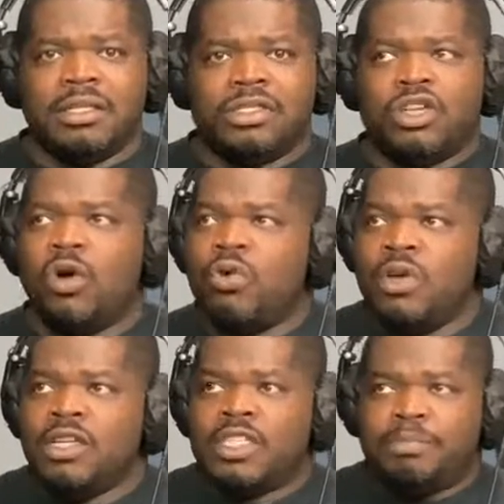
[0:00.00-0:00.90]

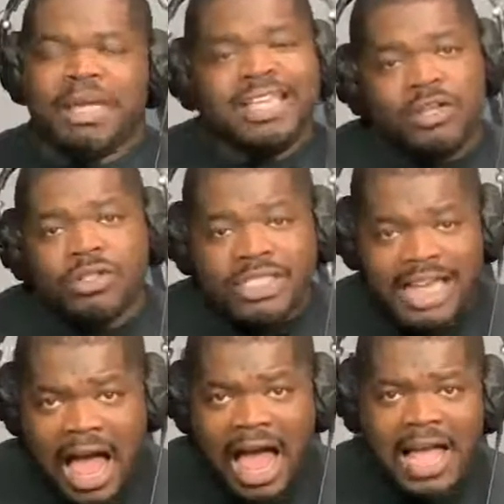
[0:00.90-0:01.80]
So spend your
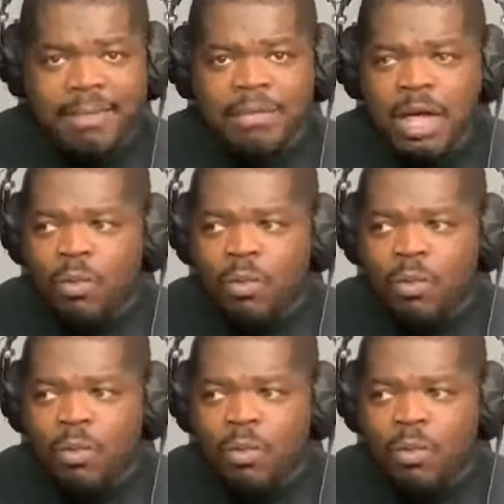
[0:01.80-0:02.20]
time